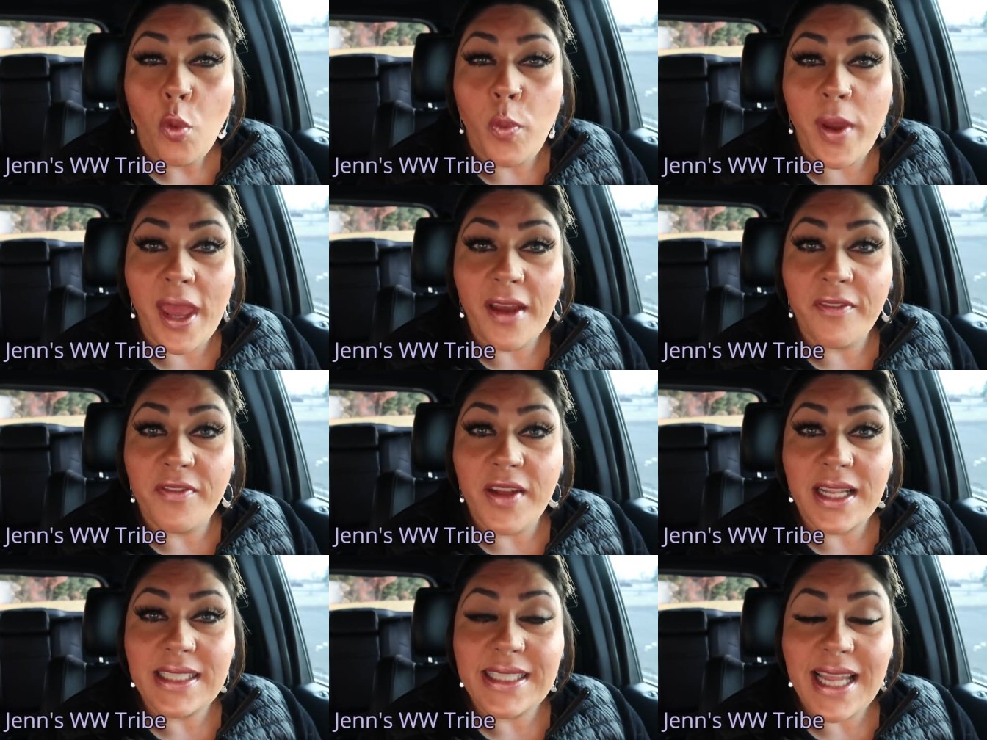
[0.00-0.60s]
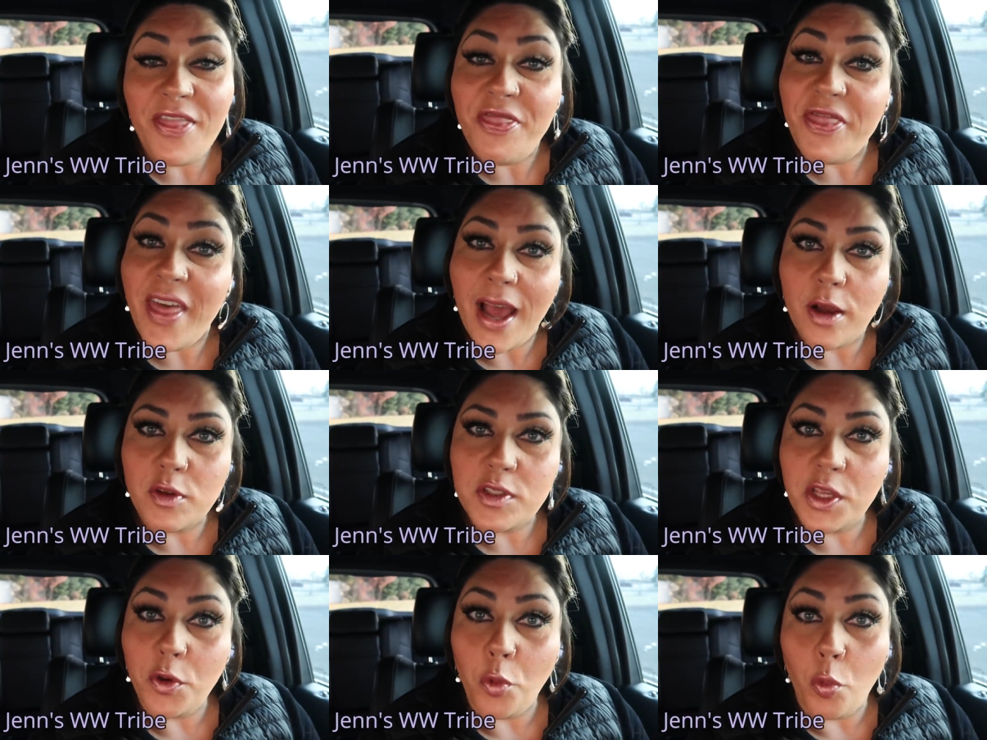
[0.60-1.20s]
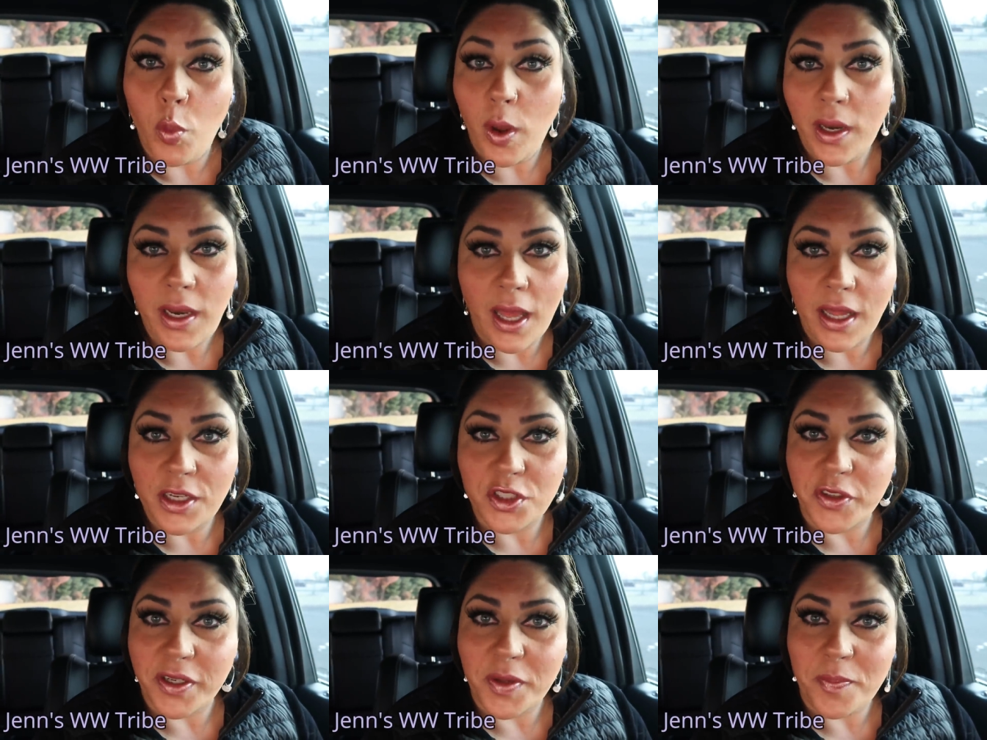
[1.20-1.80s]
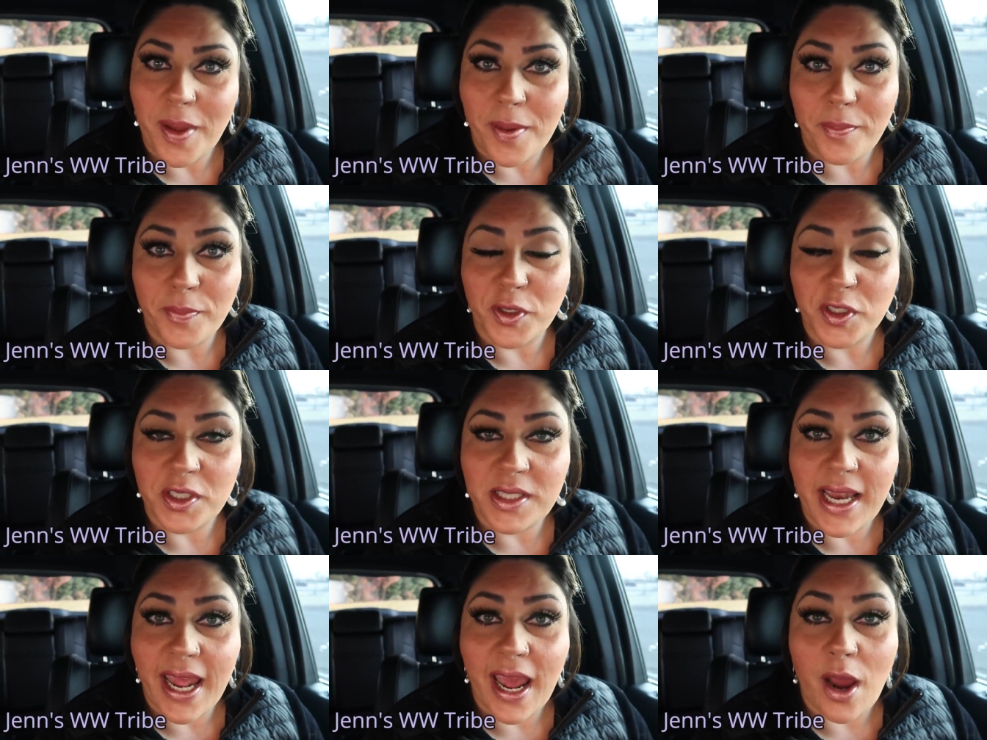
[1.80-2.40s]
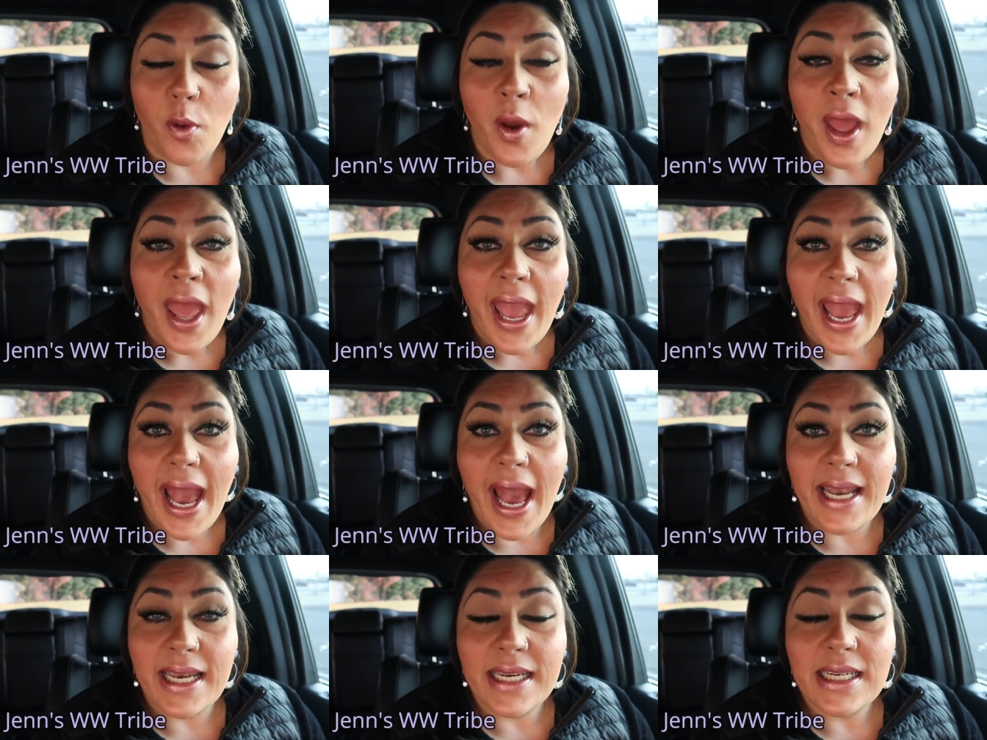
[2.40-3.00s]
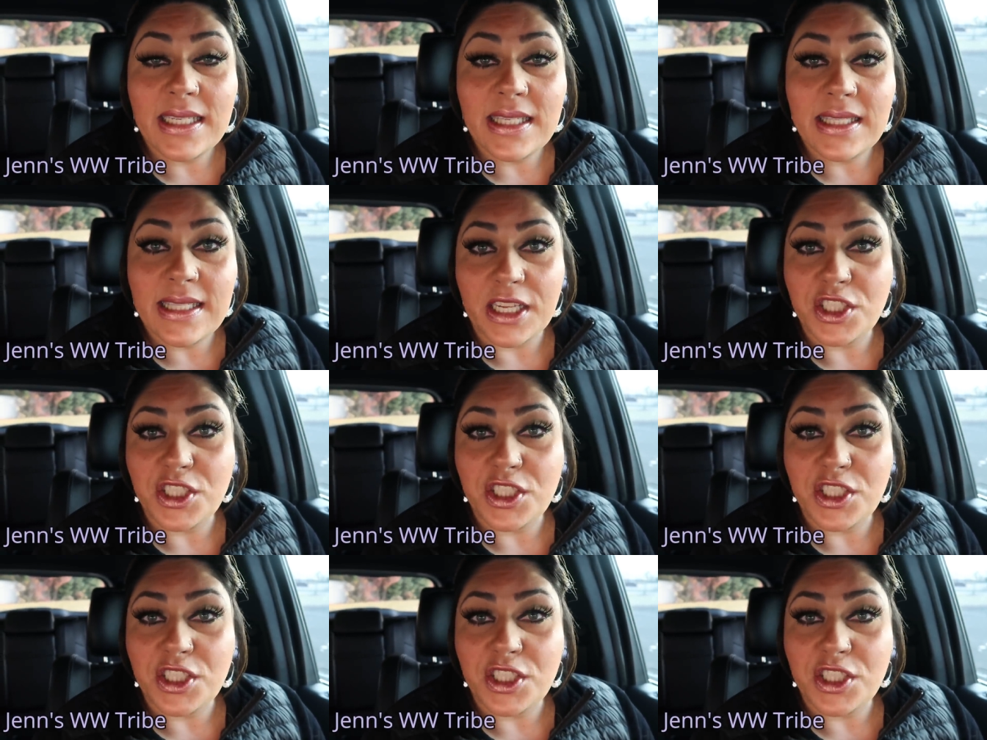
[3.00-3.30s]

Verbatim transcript: We have 10,100 members now, and it is